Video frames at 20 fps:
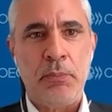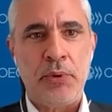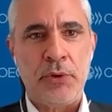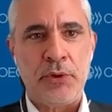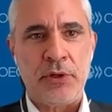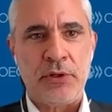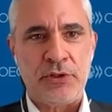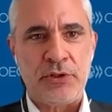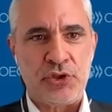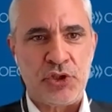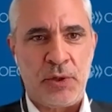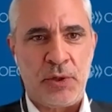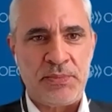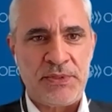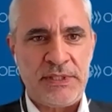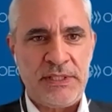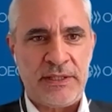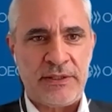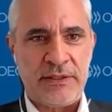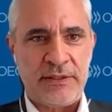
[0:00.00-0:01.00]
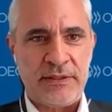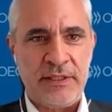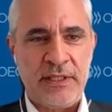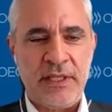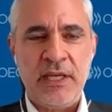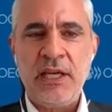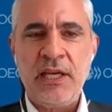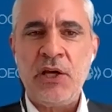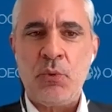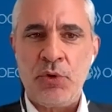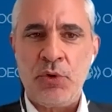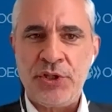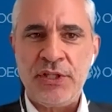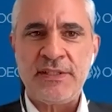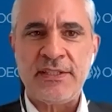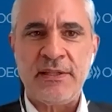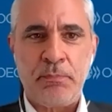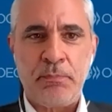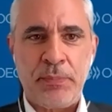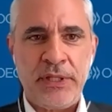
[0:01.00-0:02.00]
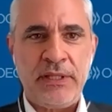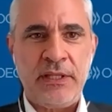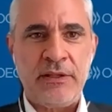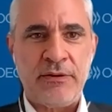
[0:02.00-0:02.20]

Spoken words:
per job seeker, which is a pretty